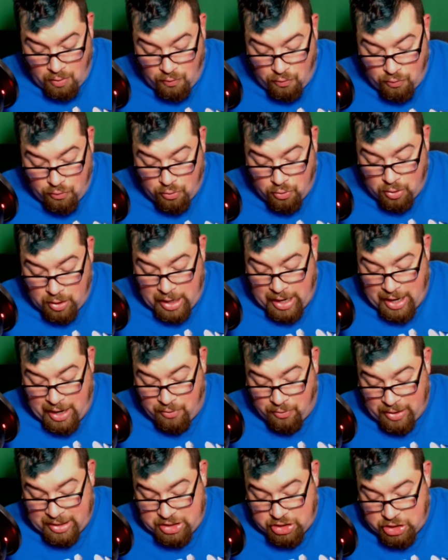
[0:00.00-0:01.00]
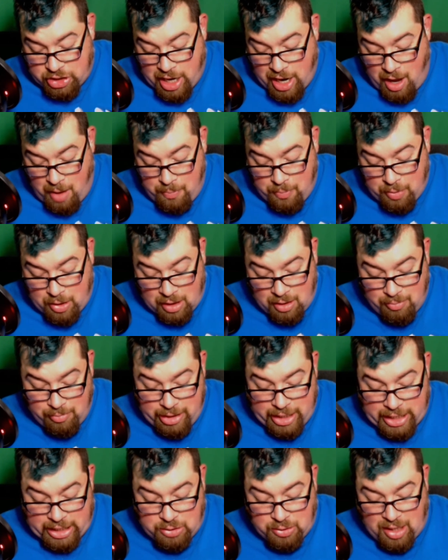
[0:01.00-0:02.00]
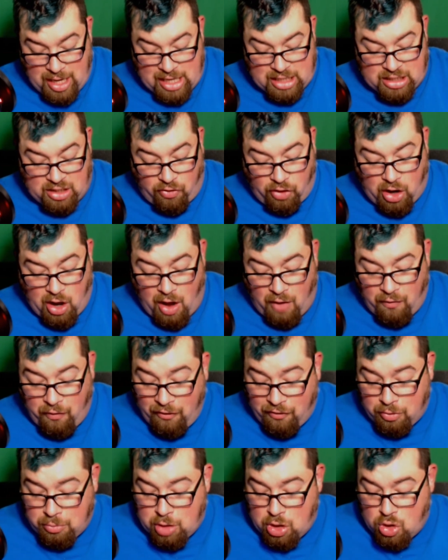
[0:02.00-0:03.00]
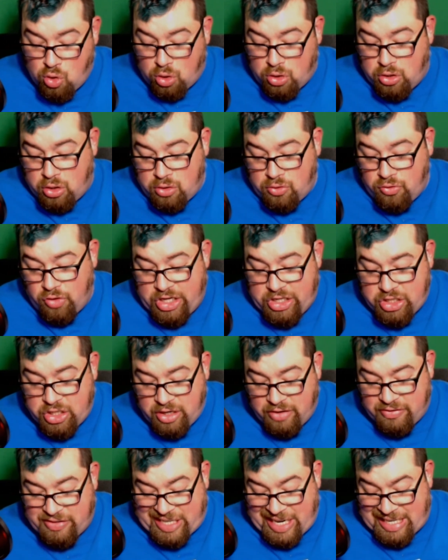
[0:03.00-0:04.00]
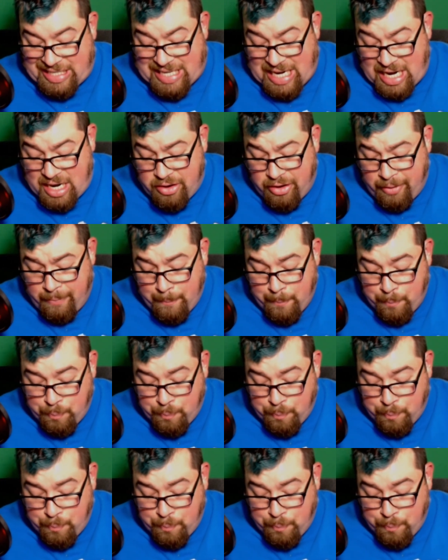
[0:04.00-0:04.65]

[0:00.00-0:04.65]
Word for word: For a rich cup, Colombians will ask for coffee from the northern region of Santander.